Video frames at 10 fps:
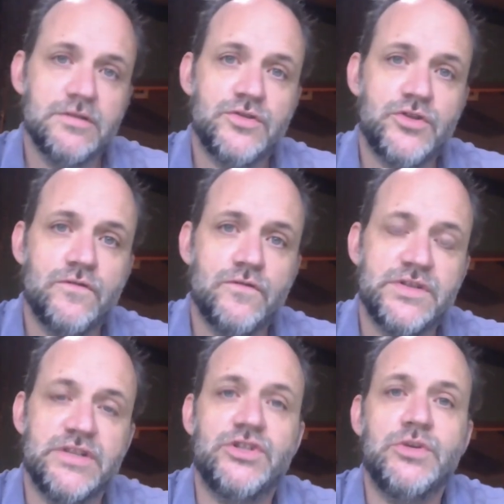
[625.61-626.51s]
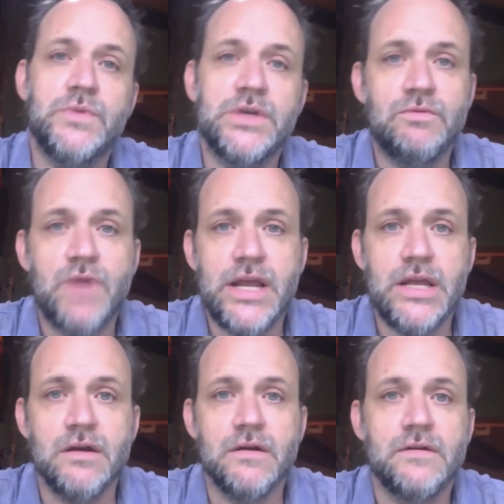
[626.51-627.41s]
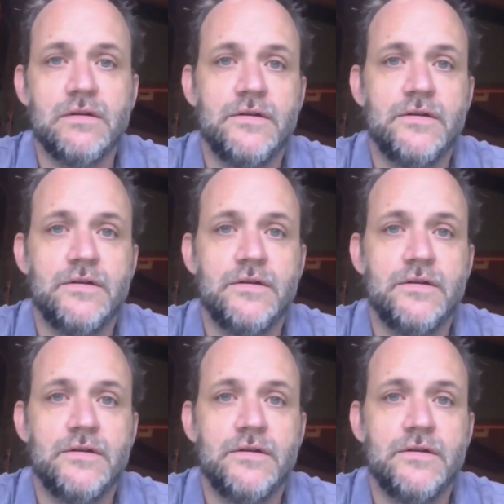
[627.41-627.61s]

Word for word: service that's doing it right here.